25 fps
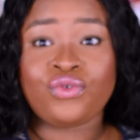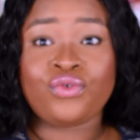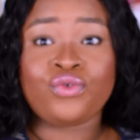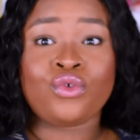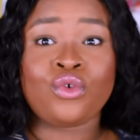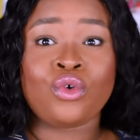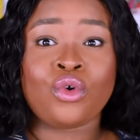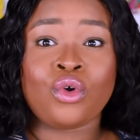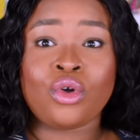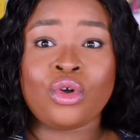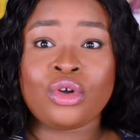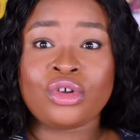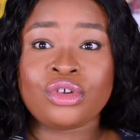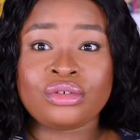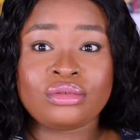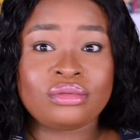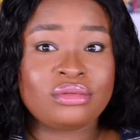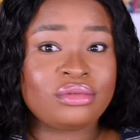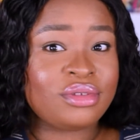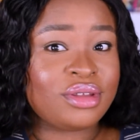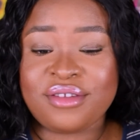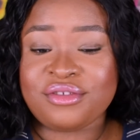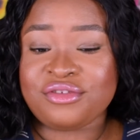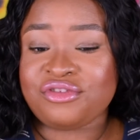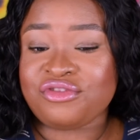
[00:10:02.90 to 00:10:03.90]
for
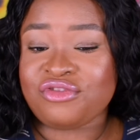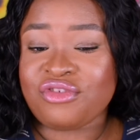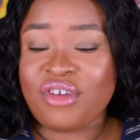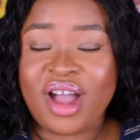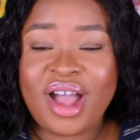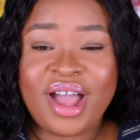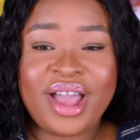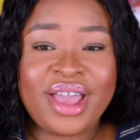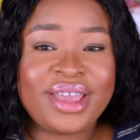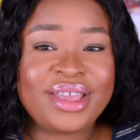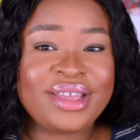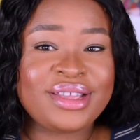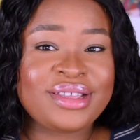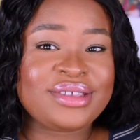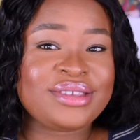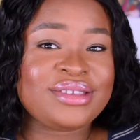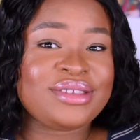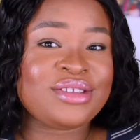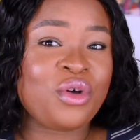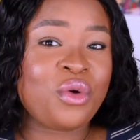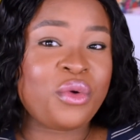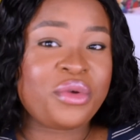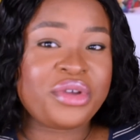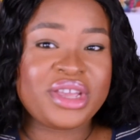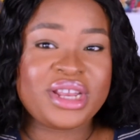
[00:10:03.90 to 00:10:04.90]
dry,
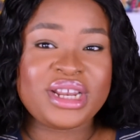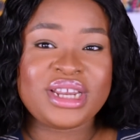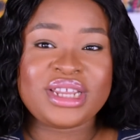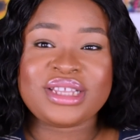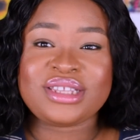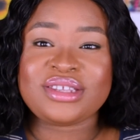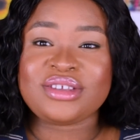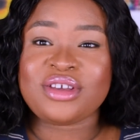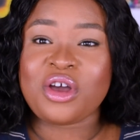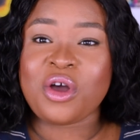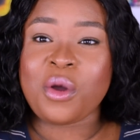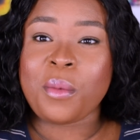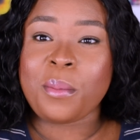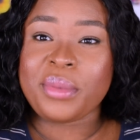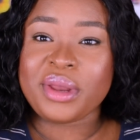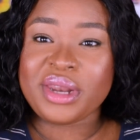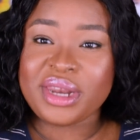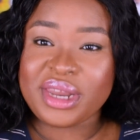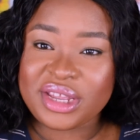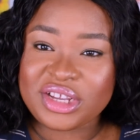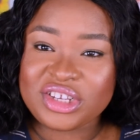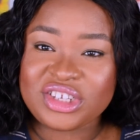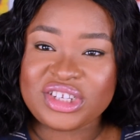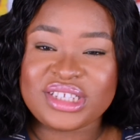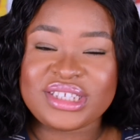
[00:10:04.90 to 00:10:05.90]
oily to
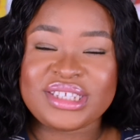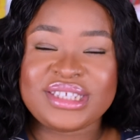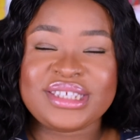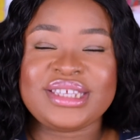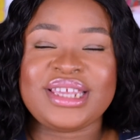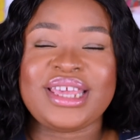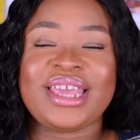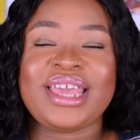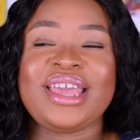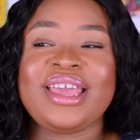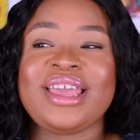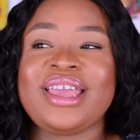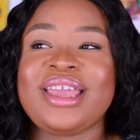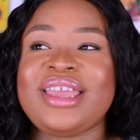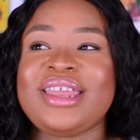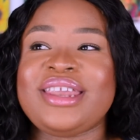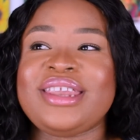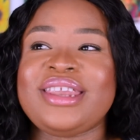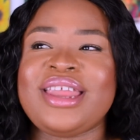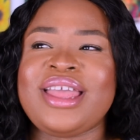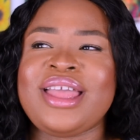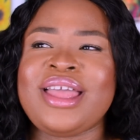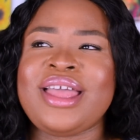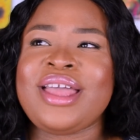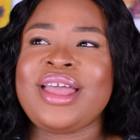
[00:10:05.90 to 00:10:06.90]
combination
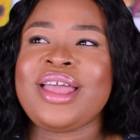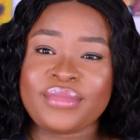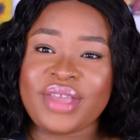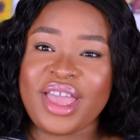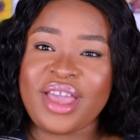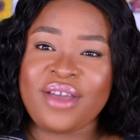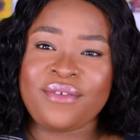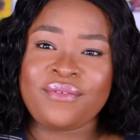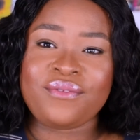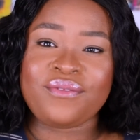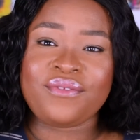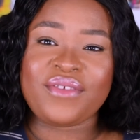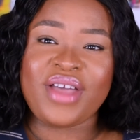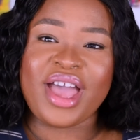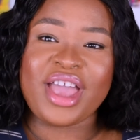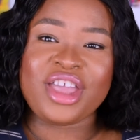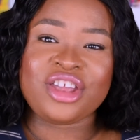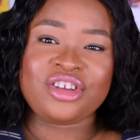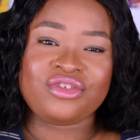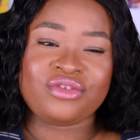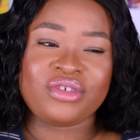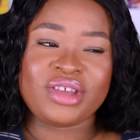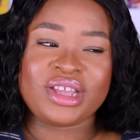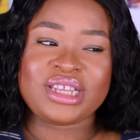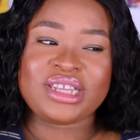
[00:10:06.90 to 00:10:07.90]
skin. F
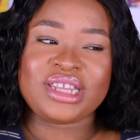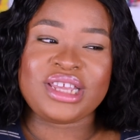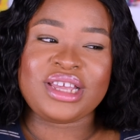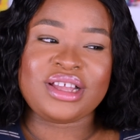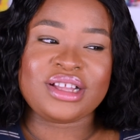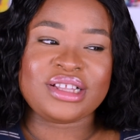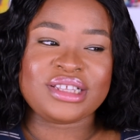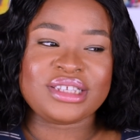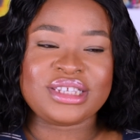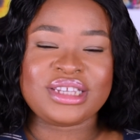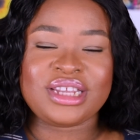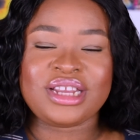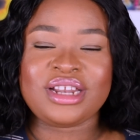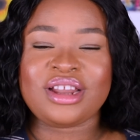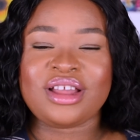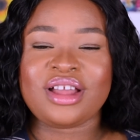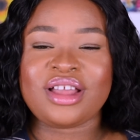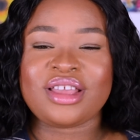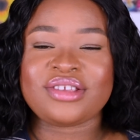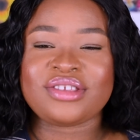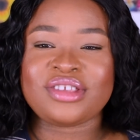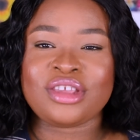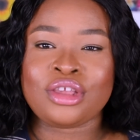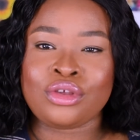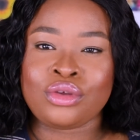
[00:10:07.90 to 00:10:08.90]
hydrated concealer
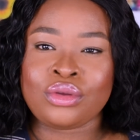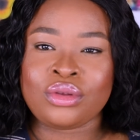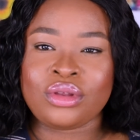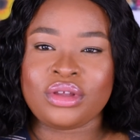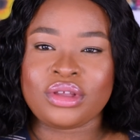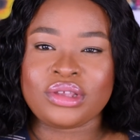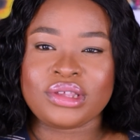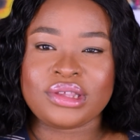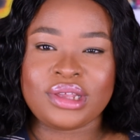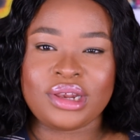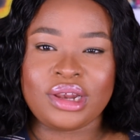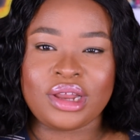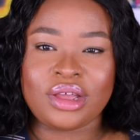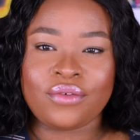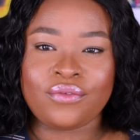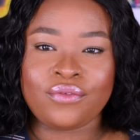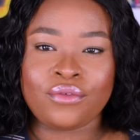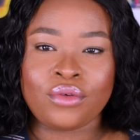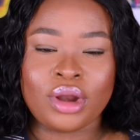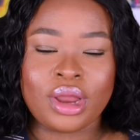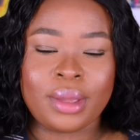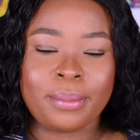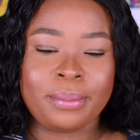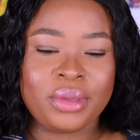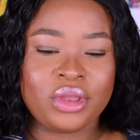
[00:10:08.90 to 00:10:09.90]
is a good concealer
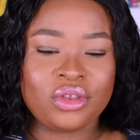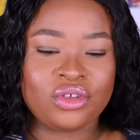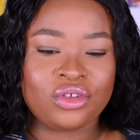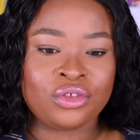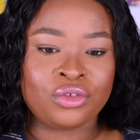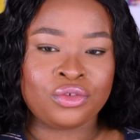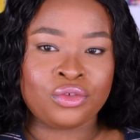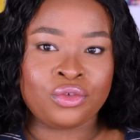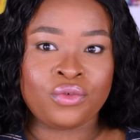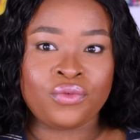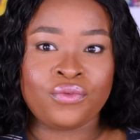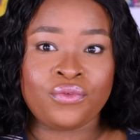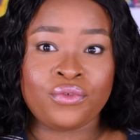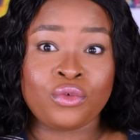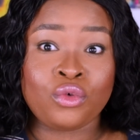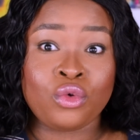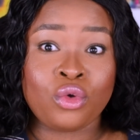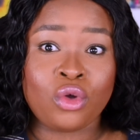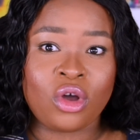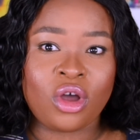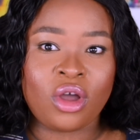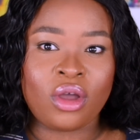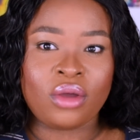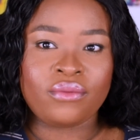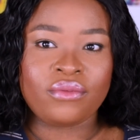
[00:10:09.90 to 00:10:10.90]
for like medium to full
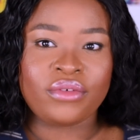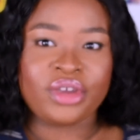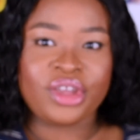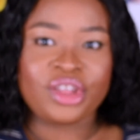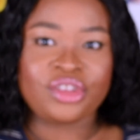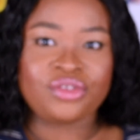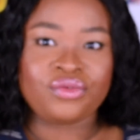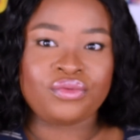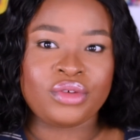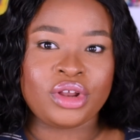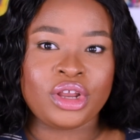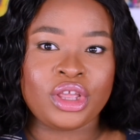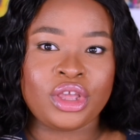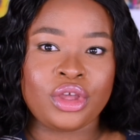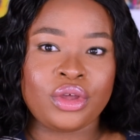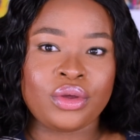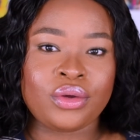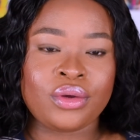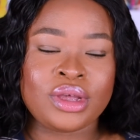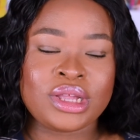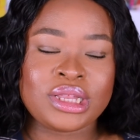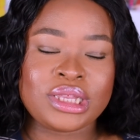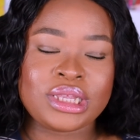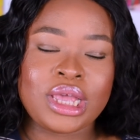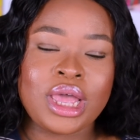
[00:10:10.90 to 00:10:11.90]
coverage, really
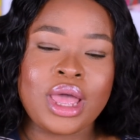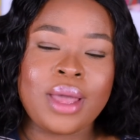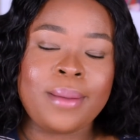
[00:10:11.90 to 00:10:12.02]
good,